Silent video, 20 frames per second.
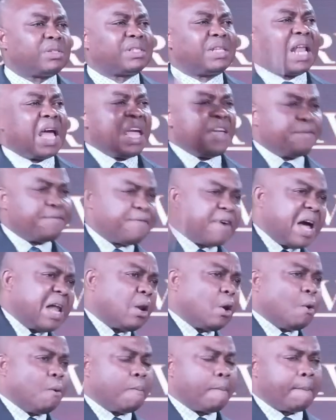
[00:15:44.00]
lying
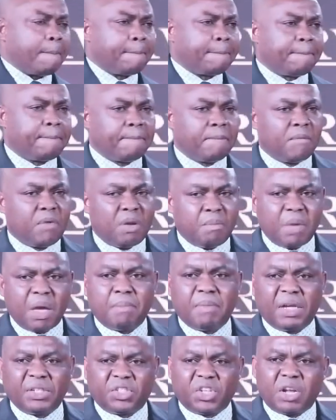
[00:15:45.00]
fallow.
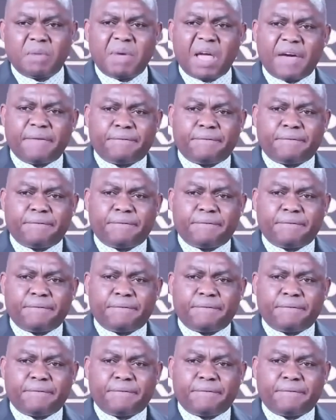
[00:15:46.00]
Remember Jeremiah